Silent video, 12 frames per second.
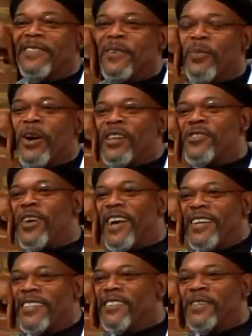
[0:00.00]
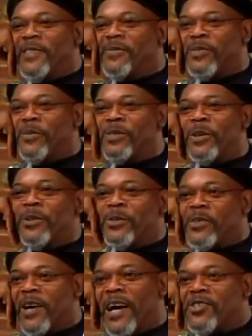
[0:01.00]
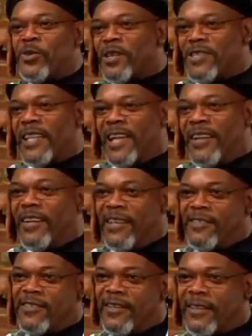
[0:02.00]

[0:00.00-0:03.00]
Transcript: The more I tried, it was cool. So I trust that instinct.